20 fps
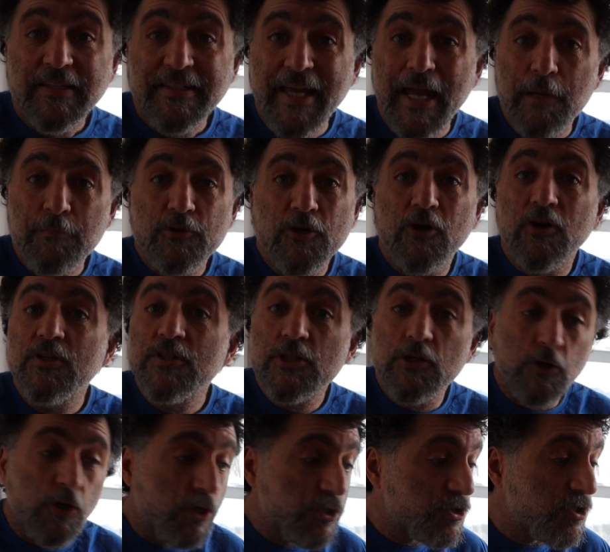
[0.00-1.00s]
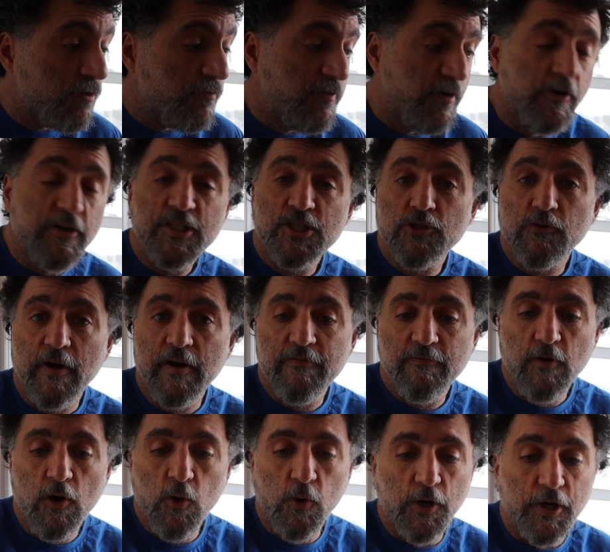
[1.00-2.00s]
Game turns are also very
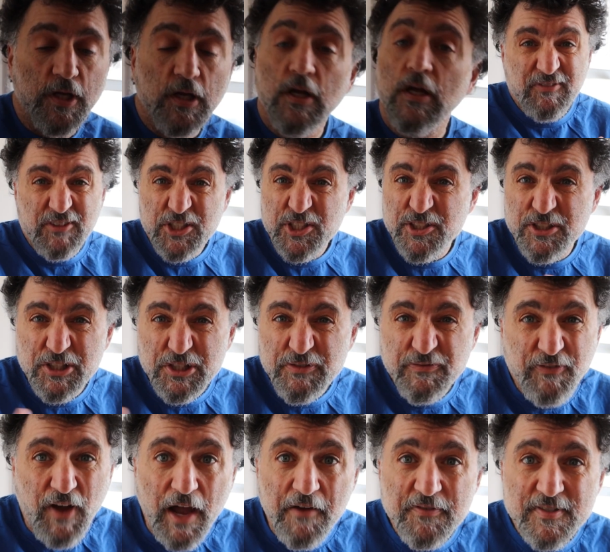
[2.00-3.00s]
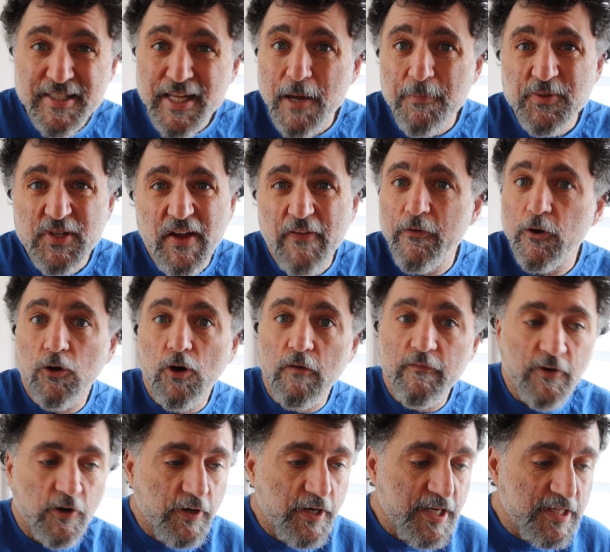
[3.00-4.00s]
straightforward. There's 5 steps, and they're
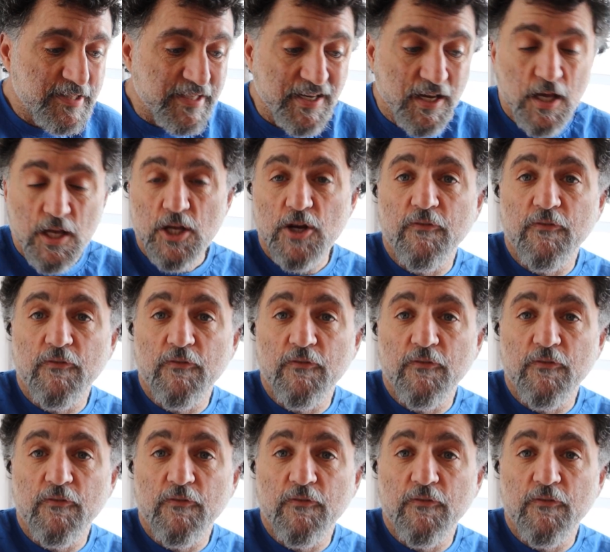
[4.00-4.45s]
all very easy.